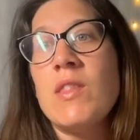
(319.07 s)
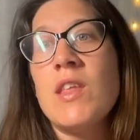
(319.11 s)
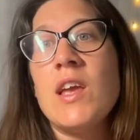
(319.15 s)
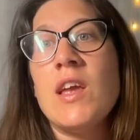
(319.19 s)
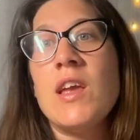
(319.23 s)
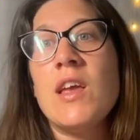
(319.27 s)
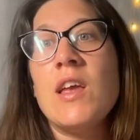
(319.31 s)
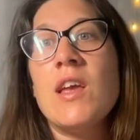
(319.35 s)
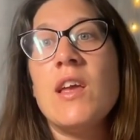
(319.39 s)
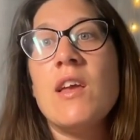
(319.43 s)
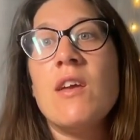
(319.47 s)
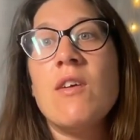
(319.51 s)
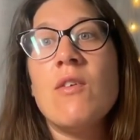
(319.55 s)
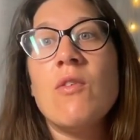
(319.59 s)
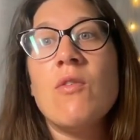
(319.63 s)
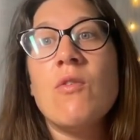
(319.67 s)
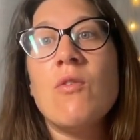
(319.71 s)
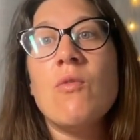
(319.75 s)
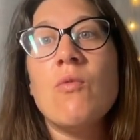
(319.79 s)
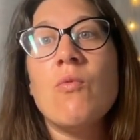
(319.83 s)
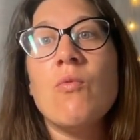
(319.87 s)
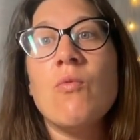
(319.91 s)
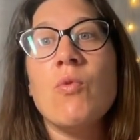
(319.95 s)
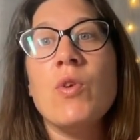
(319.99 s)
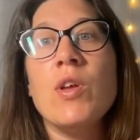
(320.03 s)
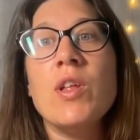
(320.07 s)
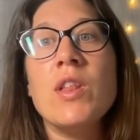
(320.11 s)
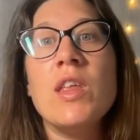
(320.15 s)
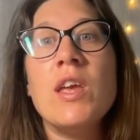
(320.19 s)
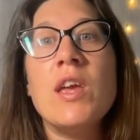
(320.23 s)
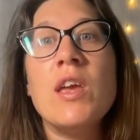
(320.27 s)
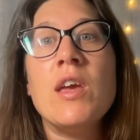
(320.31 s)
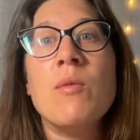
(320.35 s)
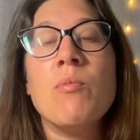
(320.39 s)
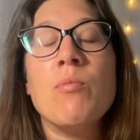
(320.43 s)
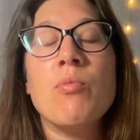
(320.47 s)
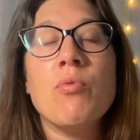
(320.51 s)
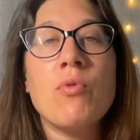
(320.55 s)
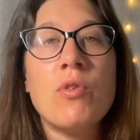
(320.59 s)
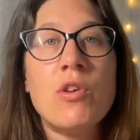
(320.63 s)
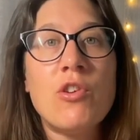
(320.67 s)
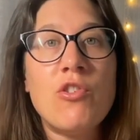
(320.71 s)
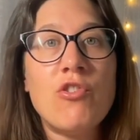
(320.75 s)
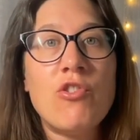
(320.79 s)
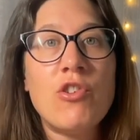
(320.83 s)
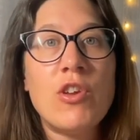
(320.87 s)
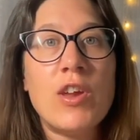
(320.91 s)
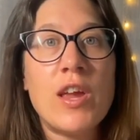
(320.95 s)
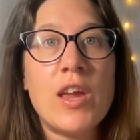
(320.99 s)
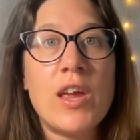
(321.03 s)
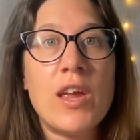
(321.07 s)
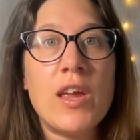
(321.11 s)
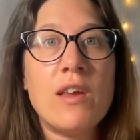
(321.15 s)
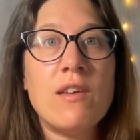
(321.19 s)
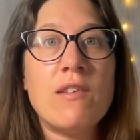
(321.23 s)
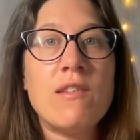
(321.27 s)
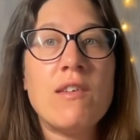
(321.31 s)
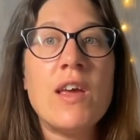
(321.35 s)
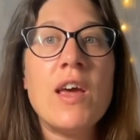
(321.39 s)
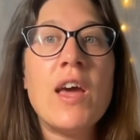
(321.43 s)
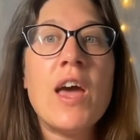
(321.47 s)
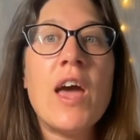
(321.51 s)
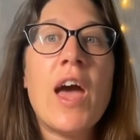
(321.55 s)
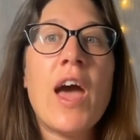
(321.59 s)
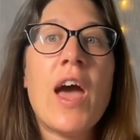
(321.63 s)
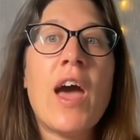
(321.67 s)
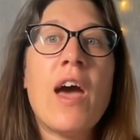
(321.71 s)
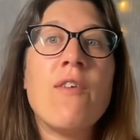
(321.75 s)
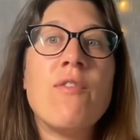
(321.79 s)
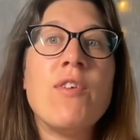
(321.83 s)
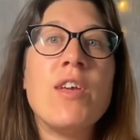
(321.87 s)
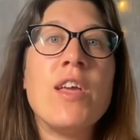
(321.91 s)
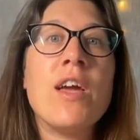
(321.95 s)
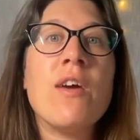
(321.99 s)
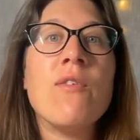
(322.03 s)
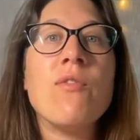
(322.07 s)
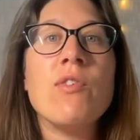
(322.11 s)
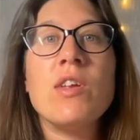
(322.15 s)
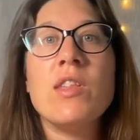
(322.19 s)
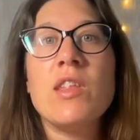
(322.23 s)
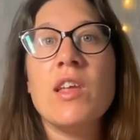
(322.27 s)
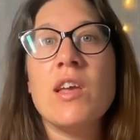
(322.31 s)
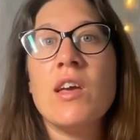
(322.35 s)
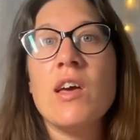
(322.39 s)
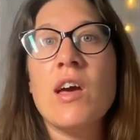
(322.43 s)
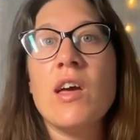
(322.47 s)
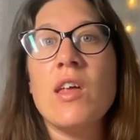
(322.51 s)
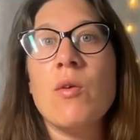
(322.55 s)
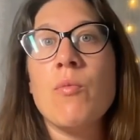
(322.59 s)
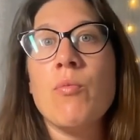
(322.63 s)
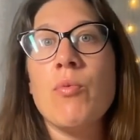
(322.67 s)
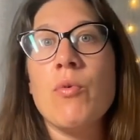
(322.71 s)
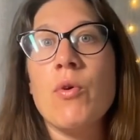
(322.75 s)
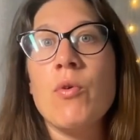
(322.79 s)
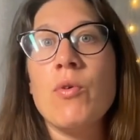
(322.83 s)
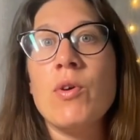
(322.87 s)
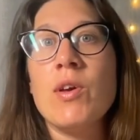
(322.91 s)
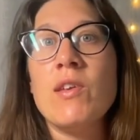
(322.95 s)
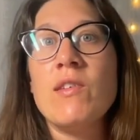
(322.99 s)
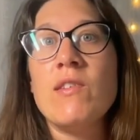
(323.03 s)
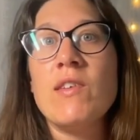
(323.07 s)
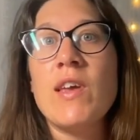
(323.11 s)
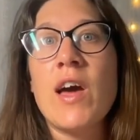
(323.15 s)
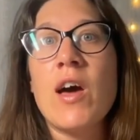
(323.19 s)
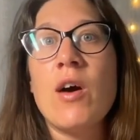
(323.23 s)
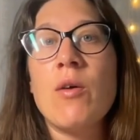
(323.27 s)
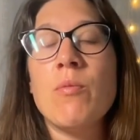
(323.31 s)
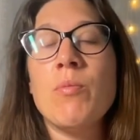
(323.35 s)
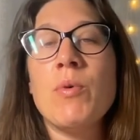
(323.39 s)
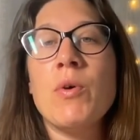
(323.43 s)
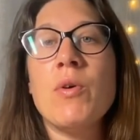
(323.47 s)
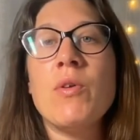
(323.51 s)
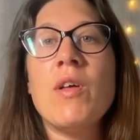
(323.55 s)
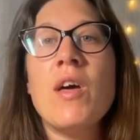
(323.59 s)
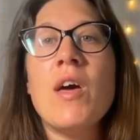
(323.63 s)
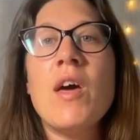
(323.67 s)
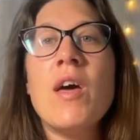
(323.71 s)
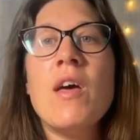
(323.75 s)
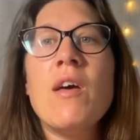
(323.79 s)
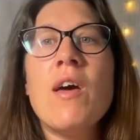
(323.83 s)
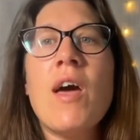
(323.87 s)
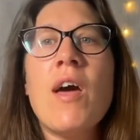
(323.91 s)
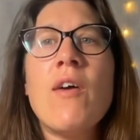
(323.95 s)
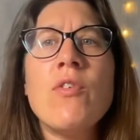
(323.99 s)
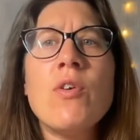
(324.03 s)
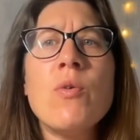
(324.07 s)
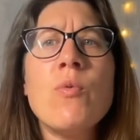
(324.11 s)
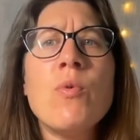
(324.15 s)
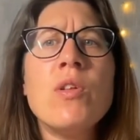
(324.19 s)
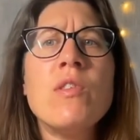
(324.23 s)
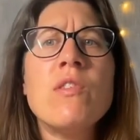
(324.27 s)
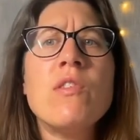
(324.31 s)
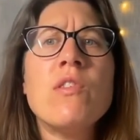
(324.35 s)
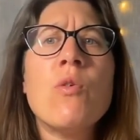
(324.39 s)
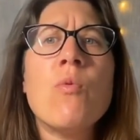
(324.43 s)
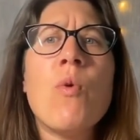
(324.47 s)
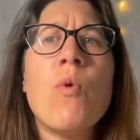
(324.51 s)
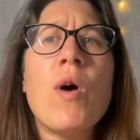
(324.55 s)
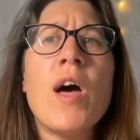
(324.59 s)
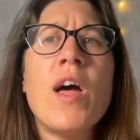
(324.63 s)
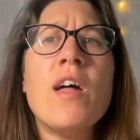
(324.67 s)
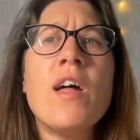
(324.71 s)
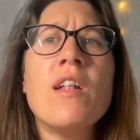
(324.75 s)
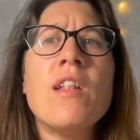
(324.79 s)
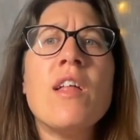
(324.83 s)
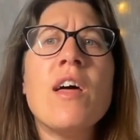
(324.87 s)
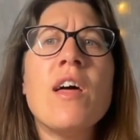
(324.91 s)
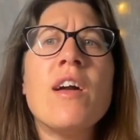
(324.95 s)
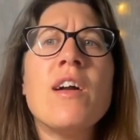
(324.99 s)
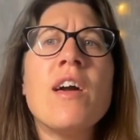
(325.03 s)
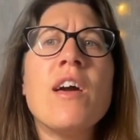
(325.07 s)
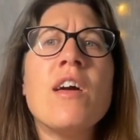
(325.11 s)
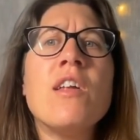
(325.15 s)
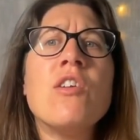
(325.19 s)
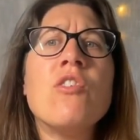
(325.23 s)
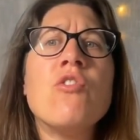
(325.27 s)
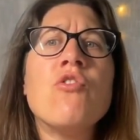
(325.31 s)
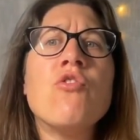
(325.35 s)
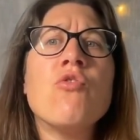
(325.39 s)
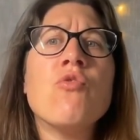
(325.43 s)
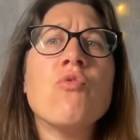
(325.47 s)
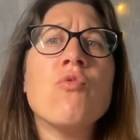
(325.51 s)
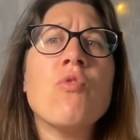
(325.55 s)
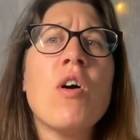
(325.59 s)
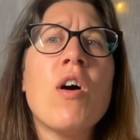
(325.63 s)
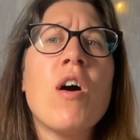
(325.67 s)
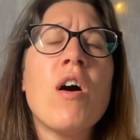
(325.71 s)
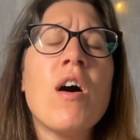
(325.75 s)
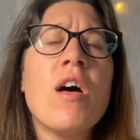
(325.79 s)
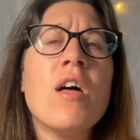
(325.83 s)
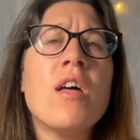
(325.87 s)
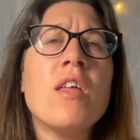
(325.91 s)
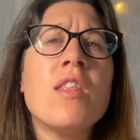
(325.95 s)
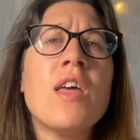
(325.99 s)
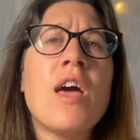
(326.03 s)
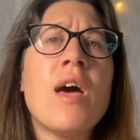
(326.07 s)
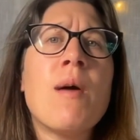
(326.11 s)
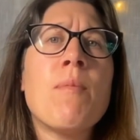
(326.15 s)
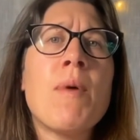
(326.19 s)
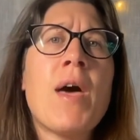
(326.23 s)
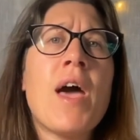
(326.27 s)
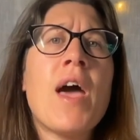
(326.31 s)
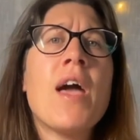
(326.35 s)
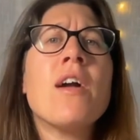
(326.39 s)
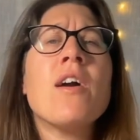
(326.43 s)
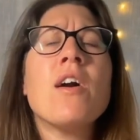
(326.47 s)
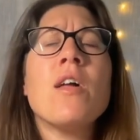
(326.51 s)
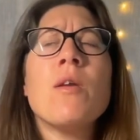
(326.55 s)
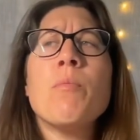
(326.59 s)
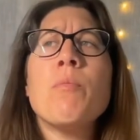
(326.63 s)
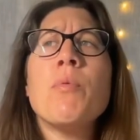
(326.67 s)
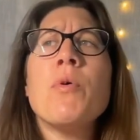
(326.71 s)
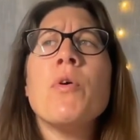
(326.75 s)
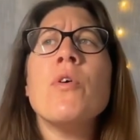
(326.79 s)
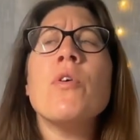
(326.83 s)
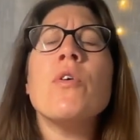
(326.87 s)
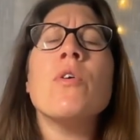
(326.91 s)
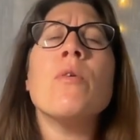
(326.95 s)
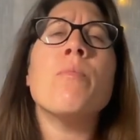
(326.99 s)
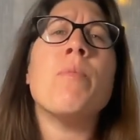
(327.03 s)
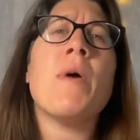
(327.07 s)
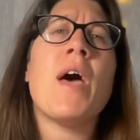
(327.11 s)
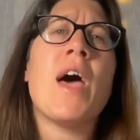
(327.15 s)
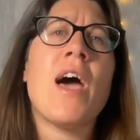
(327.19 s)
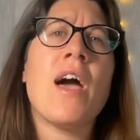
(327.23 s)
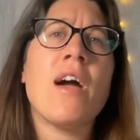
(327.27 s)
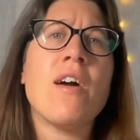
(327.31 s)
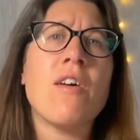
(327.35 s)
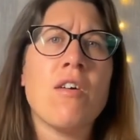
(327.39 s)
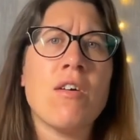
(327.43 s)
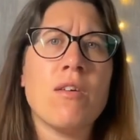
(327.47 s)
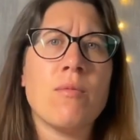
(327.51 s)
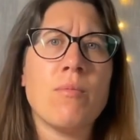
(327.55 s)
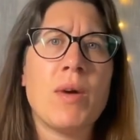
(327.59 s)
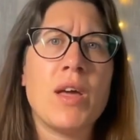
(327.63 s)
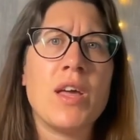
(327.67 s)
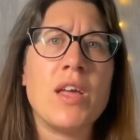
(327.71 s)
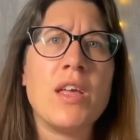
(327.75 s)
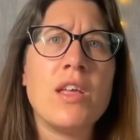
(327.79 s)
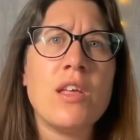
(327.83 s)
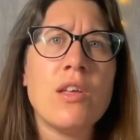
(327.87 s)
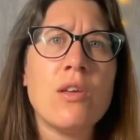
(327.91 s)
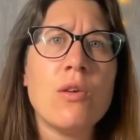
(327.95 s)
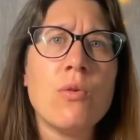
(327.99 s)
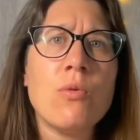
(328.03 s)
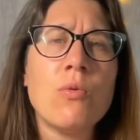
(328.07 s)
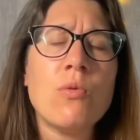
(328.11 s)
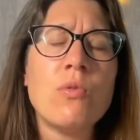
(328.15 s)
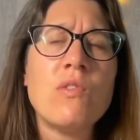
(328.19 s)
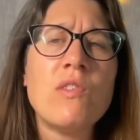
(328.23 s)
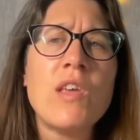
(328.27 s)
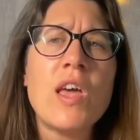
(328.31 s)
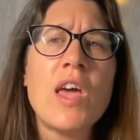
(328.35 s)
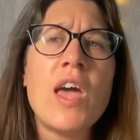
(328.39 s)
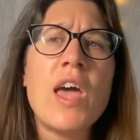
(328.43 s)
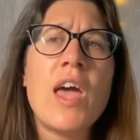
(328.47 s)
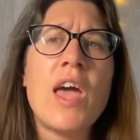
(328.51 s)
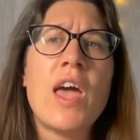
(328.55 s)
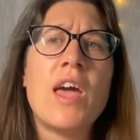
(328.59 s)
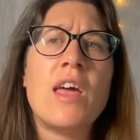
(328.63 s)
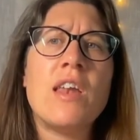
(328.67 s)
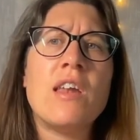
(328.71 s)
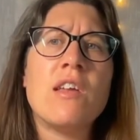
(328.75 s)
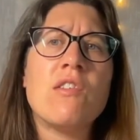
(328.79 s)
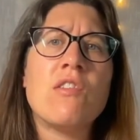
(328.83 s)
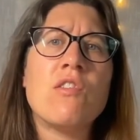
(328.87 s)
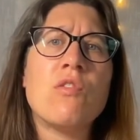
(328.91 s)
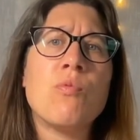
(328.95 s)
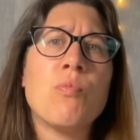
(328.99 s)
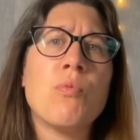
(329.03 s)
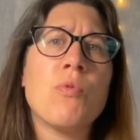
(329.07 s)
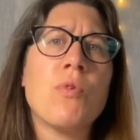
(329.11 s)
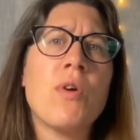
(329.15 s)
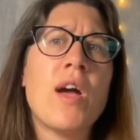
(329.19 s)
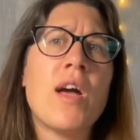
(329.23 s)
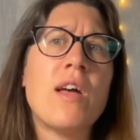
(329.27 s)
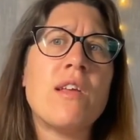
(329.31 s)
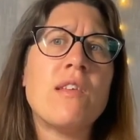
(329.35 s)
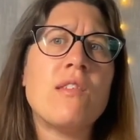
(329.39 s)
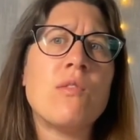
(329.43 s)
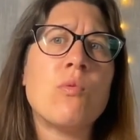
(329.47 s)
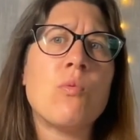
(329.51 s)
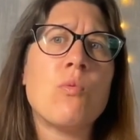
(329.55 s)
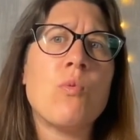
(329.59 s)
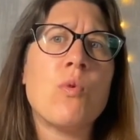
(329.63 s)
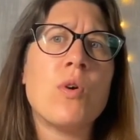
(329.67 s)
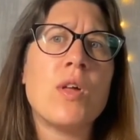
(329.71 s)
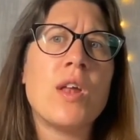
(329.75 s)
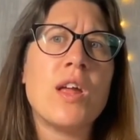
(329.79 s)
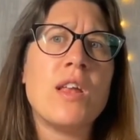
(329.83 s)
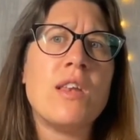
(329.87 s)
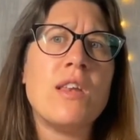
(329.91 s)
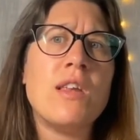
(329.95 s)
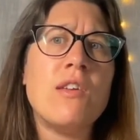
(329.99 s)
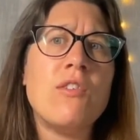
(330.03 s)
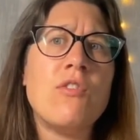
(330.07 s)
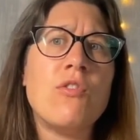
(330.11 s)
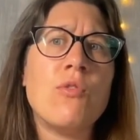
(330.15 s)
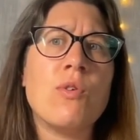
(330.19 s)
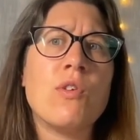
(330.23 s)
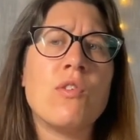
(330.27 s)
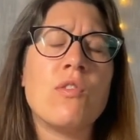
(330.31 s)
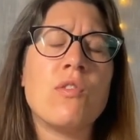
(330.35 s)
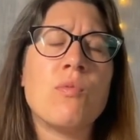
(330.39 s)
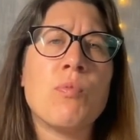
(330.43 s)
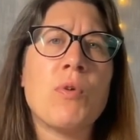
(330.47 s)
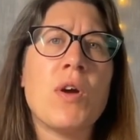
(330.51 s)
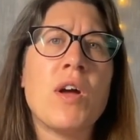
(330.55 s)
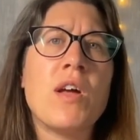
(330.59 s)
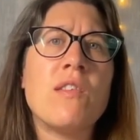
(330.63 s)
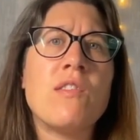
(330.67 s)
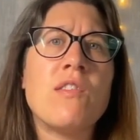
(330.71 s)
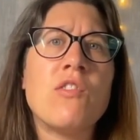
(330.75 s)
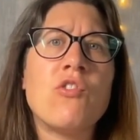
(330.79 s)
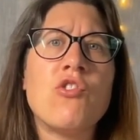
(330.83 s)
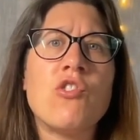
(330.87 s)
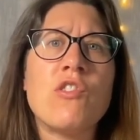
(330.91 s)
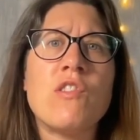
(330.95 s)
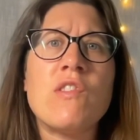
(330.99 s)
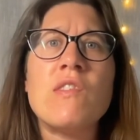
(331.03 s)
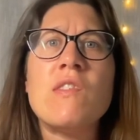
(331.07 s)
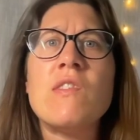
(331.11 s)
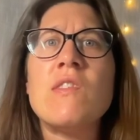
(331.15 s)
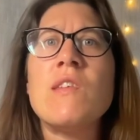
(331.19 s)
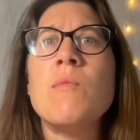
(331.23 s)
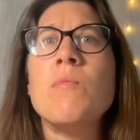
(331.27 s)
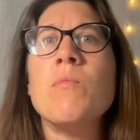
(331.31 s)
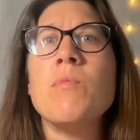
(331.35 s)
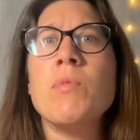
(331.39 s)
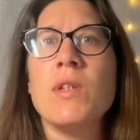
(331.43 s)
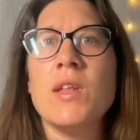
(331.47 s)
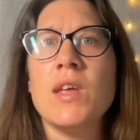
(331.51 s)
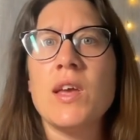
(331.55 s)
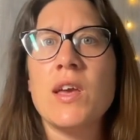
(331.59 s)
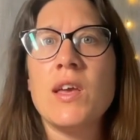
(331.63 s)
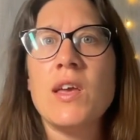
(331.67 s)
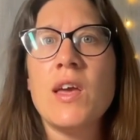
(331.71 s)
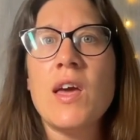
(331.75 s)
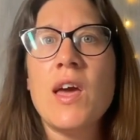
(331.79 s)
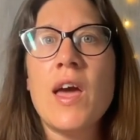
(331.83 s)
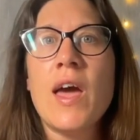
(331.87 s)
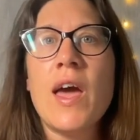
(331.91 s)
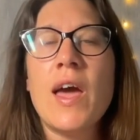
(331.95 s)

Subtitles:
They really appreciate having everything kind of broken down. But every once in a while, I kind of draw that back. I kind of pull back on my cues and express what I need to express just simply.